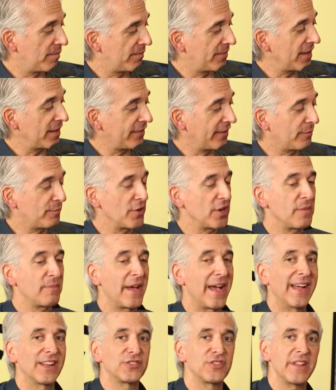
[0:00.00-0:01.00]
did this beauty
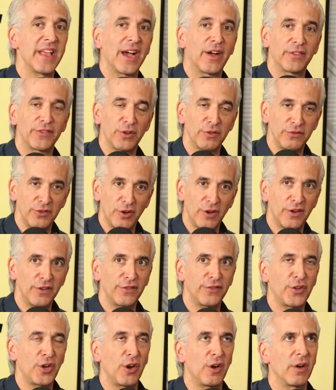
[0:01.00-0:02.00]
pageant, now it's her
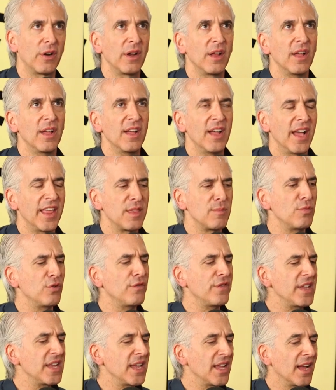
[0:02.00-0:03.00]
daughter's turn, and the
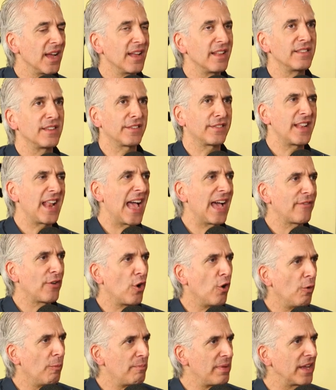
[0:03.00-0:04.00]
movie doesn't have a
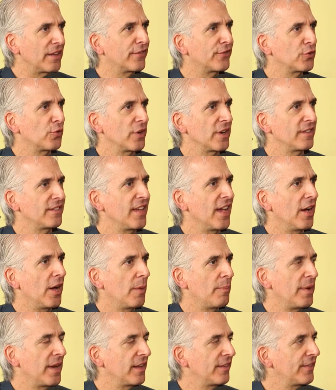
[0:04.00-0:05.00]
whole big story to
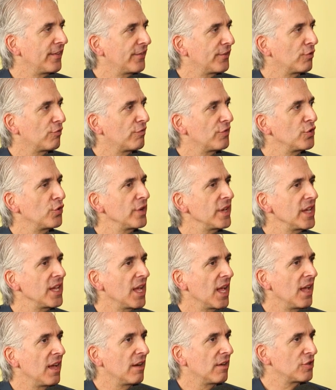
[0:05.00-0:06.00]
tell, but it's just a really
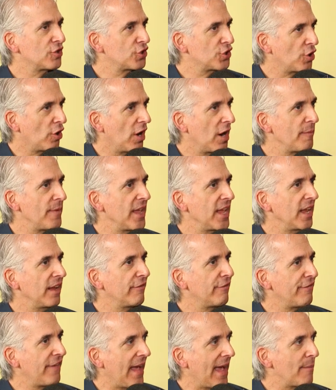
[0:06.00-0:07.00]
charming
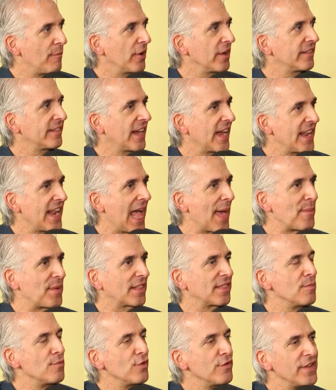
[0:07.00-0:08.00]
family
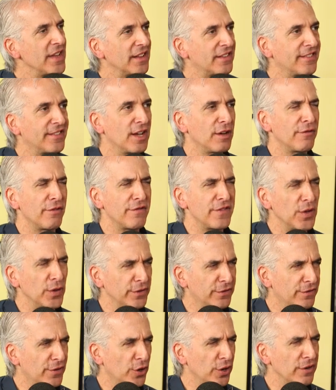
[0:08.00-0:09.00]
dynamic. The movie itself, it
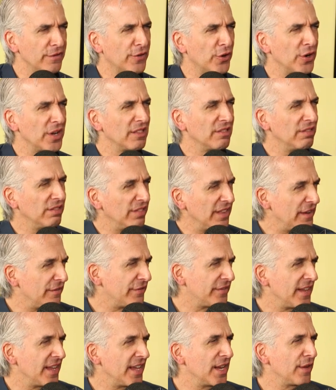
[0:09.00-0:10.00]
feels very, very
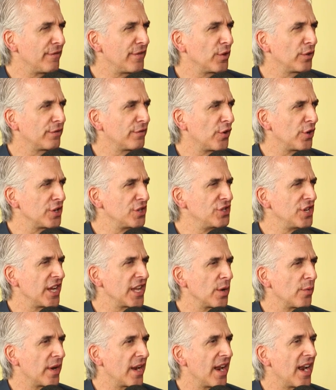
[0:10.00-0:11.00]
lived in. It feels very
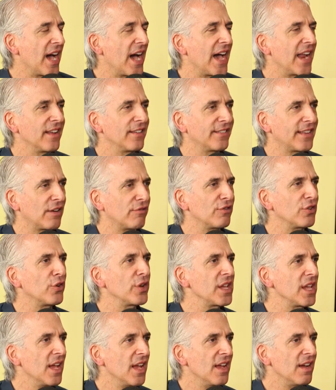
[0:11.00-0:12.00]
genuine and honest. I
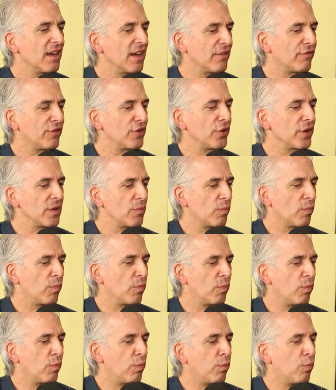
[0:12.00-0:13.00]
really, it really
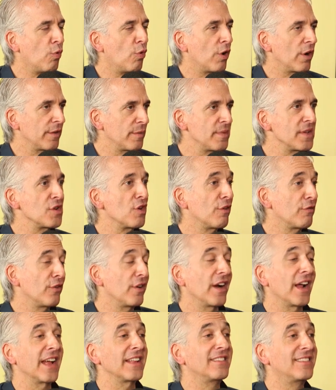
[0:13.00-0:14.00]
warmed me over,
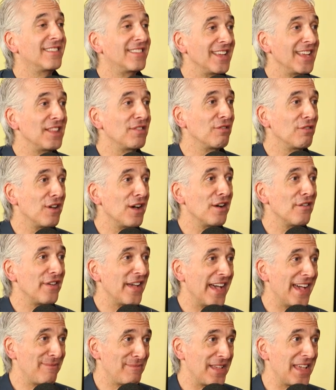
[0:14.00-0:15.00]
and I did love
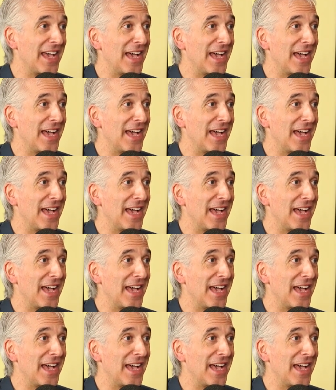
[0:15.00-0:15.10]
Happy,